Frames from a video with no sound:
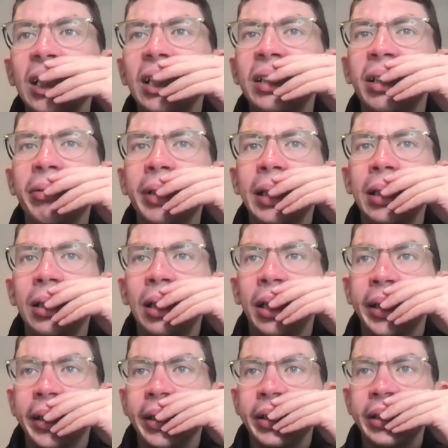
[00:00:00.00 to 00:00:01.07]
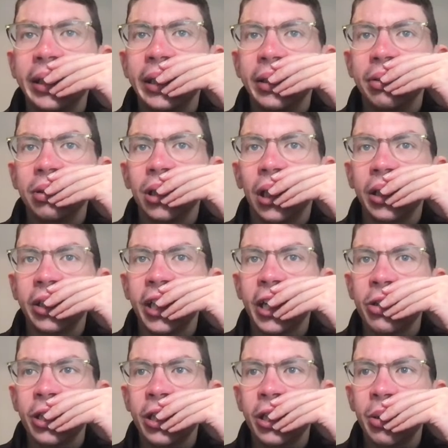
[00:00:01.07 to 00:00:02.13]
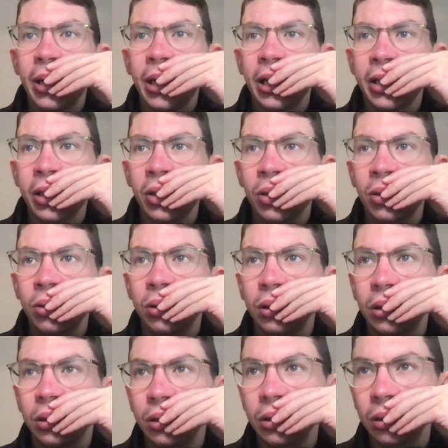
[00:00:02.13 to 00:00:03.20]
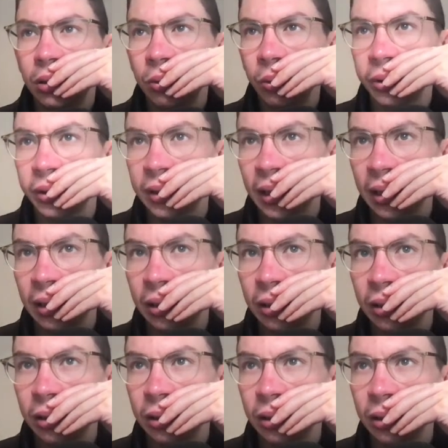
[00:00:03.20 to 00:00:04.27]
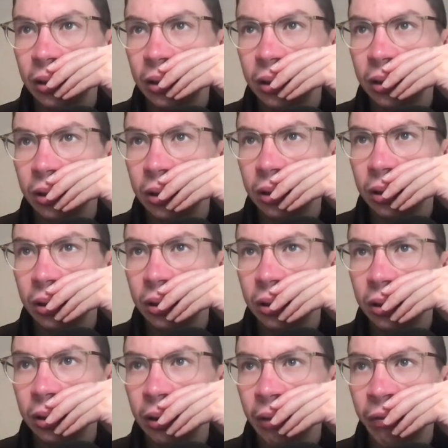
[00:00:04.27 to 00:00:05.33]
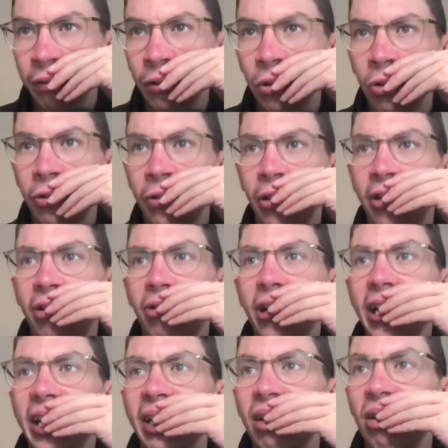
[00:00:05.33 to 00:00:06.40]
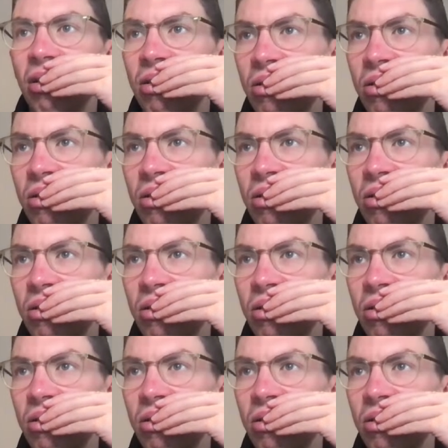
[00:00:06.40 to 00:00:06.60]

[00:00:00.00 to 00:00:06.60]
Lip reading: Don't really look like it, does it? Like Chelsea to Arsenal, what's that? A 4 for 3.